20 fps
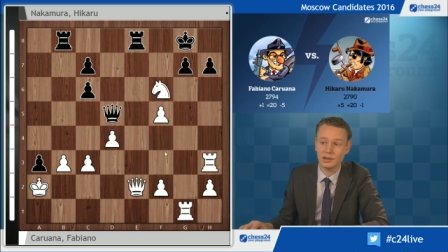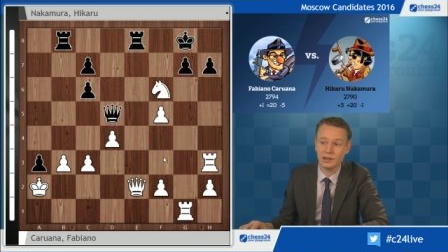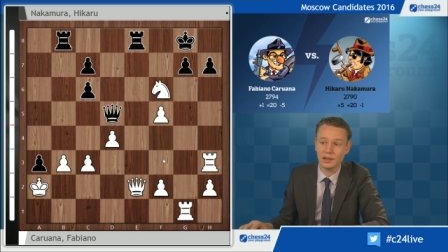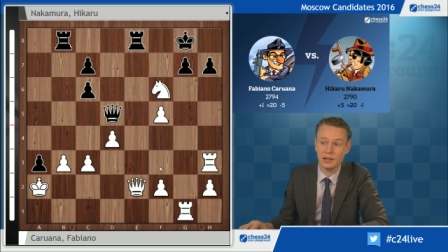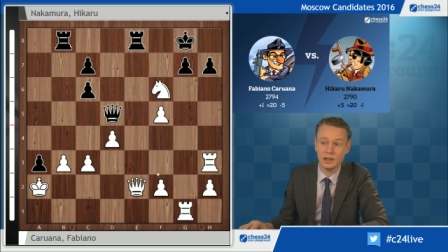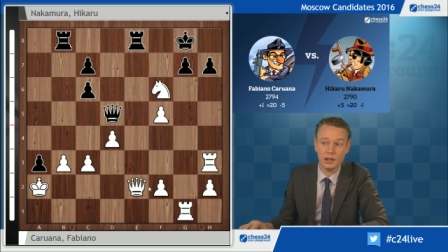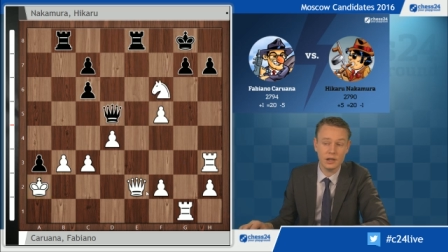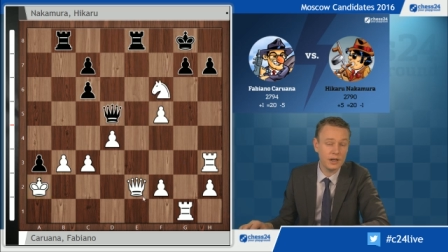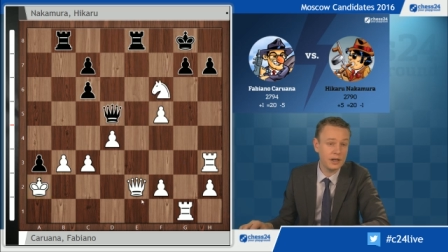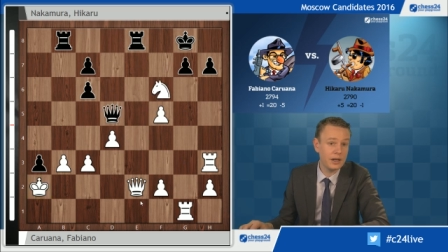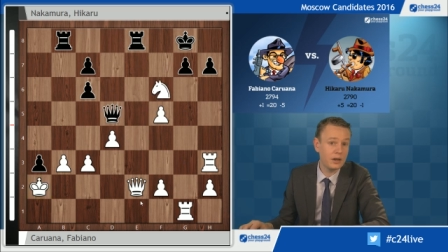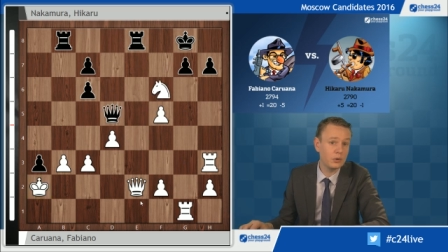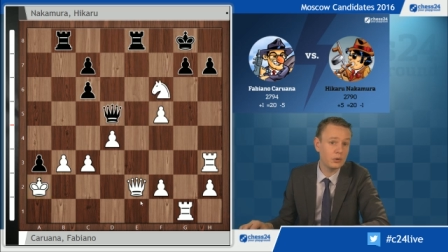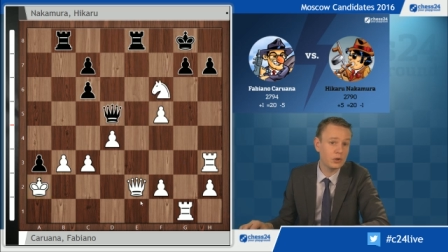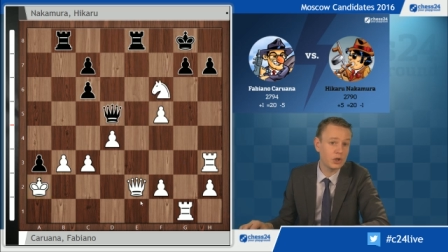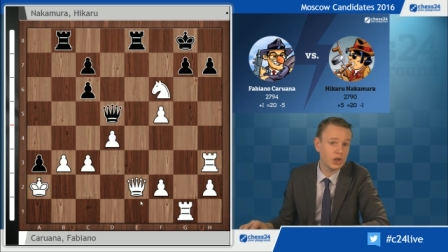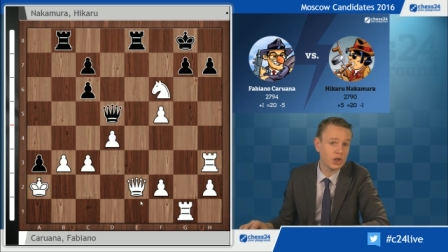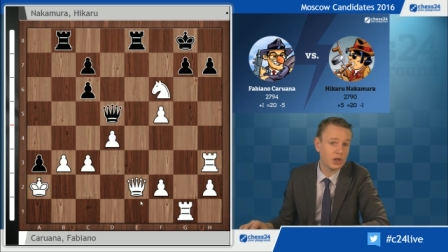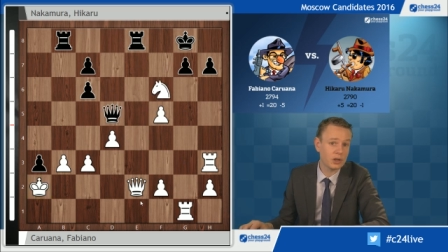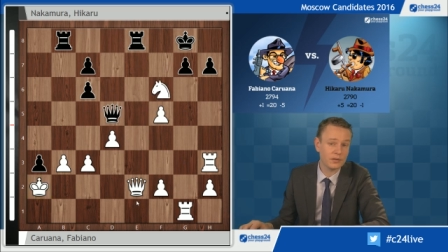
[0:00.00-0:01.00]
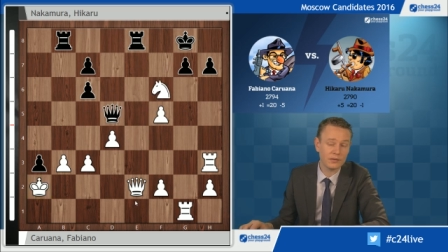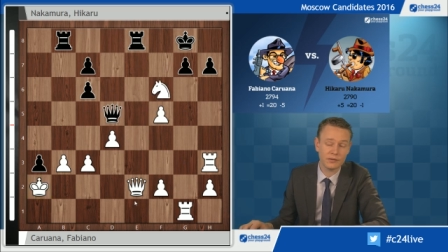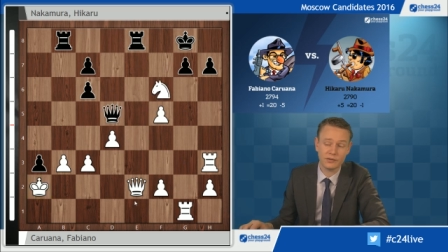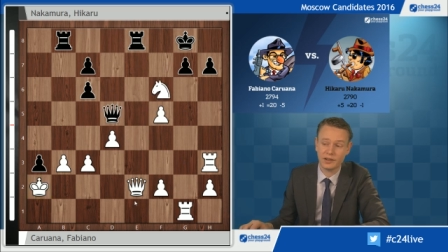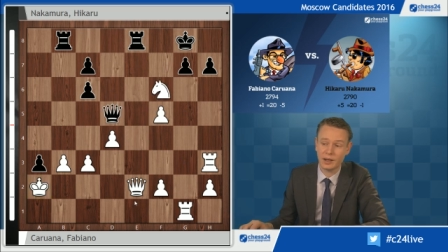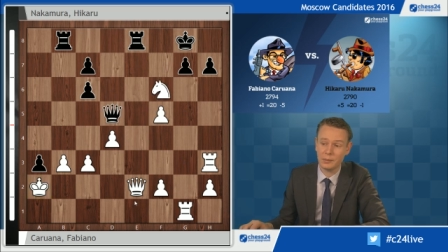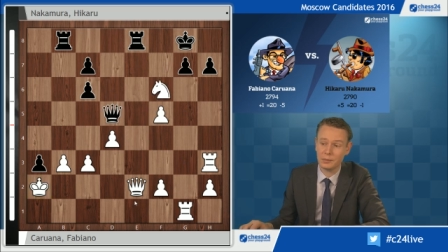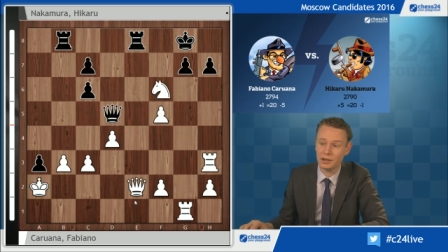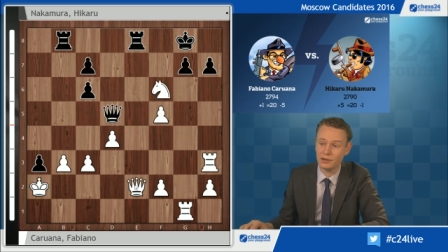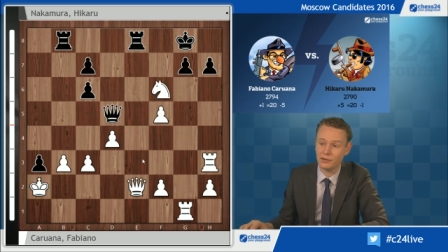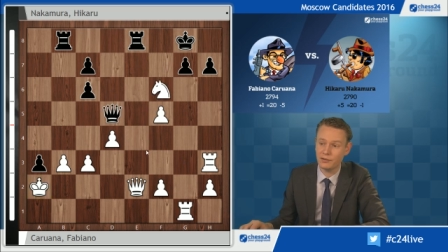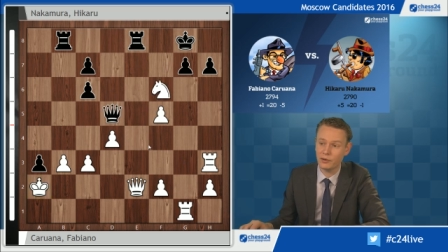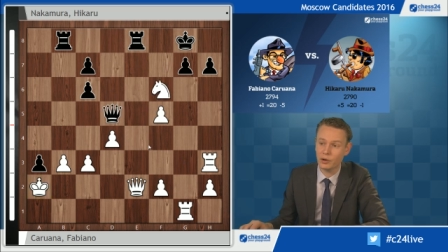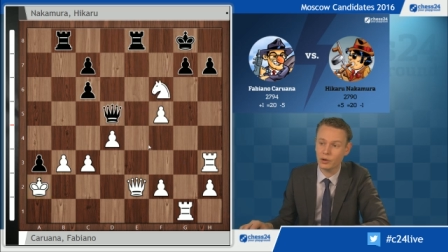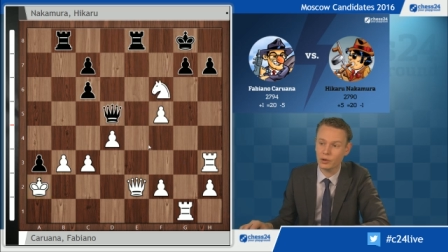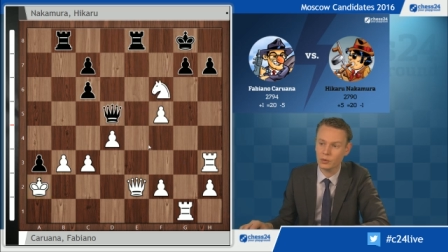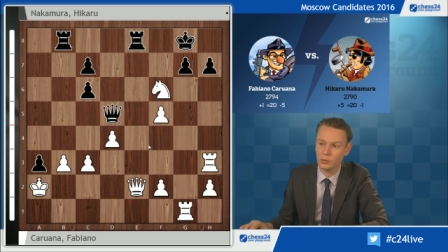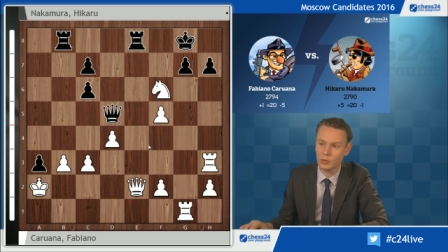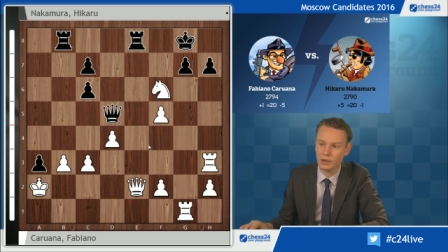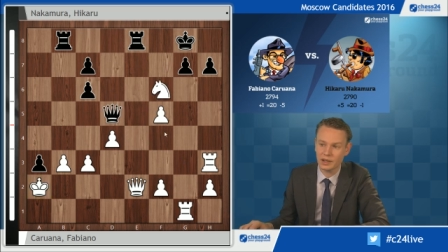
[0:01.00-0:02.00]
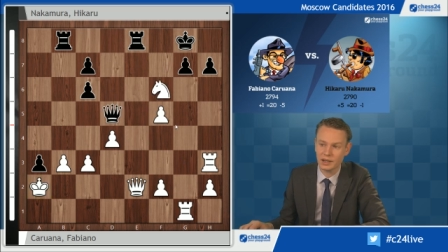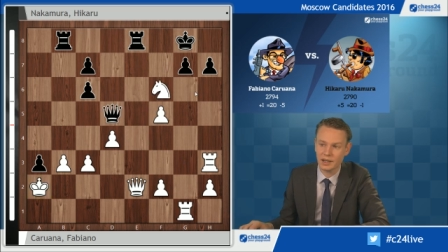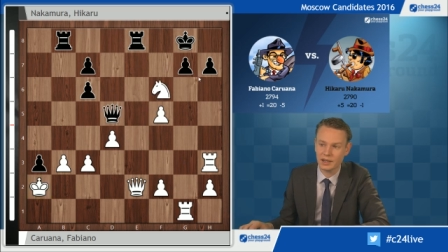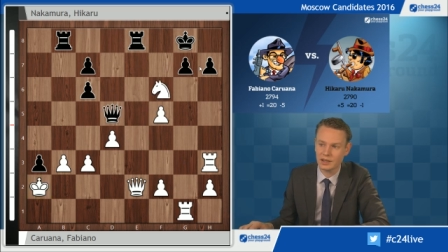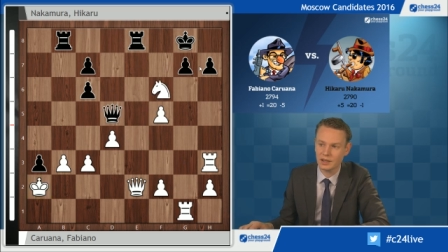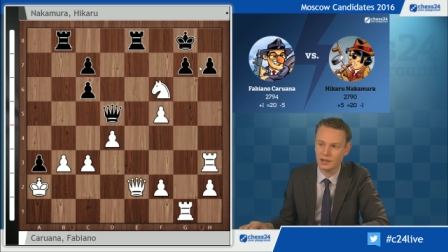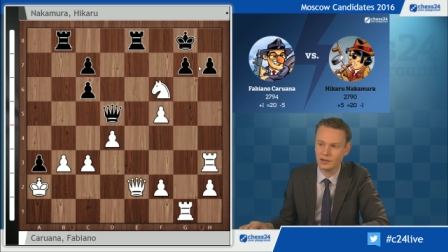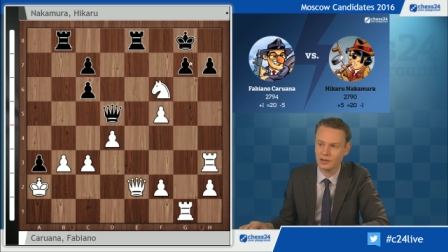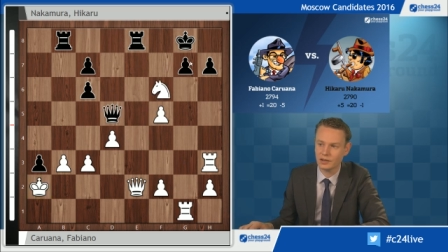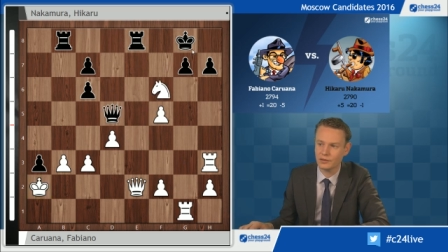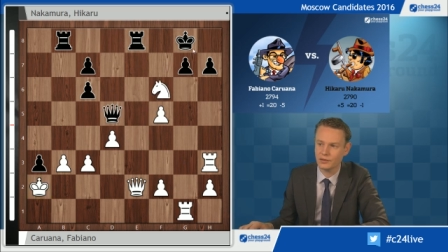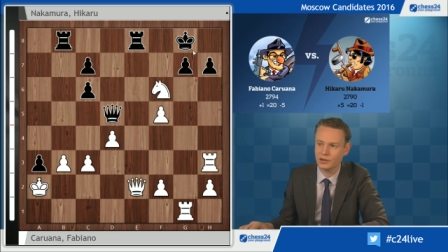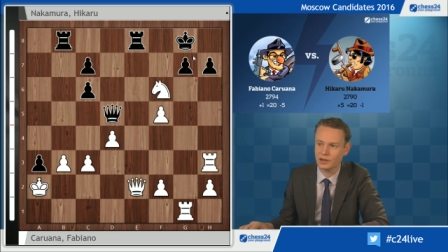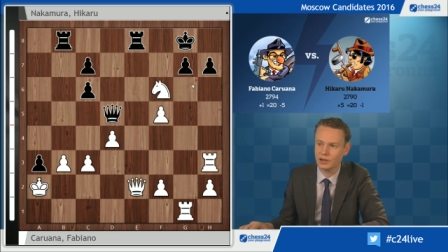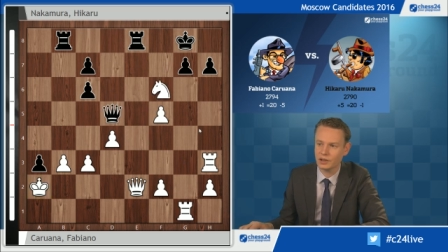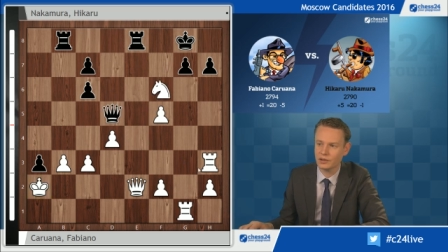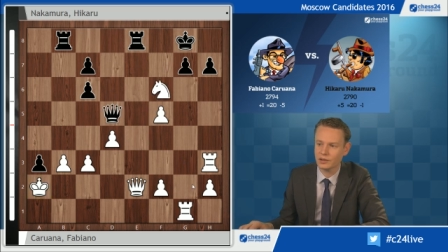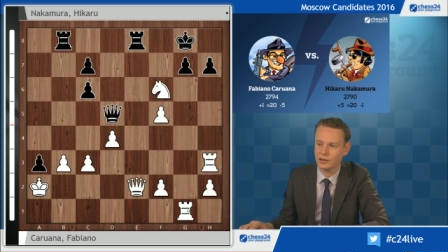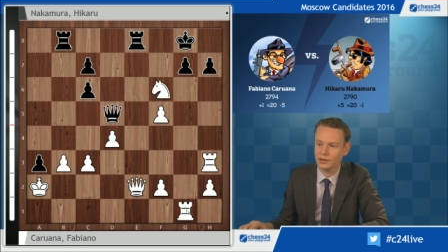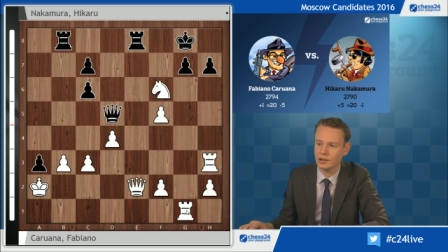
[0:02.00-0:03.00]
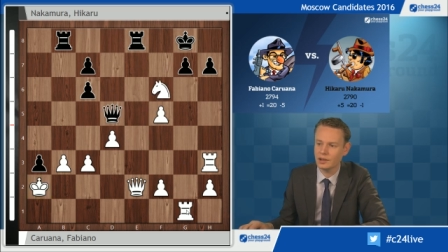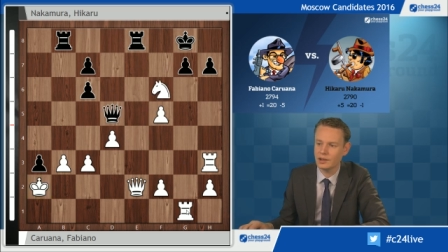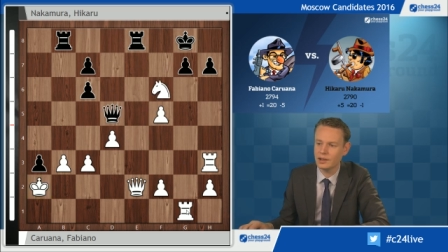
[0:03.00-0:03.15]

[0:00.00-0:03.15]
a huge family fork with knight takes f6